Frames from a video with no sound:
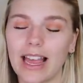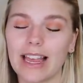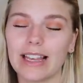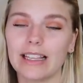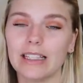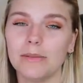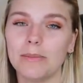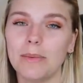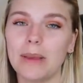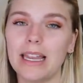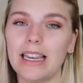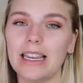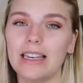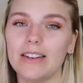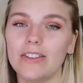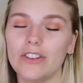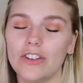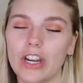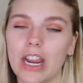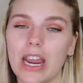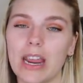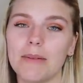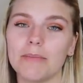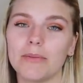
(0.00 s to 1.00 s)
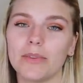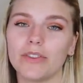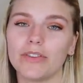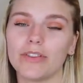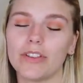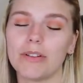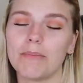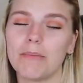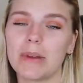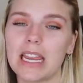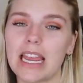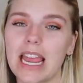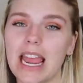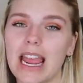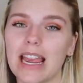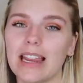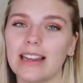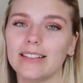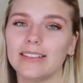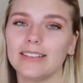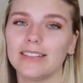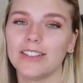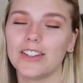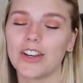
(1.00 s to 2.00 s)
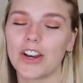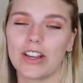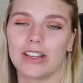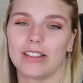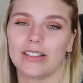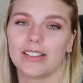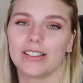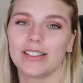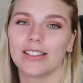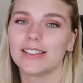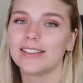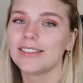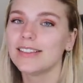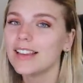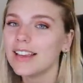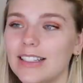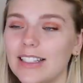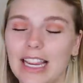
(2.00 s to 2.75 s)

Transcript: has been shamed for being just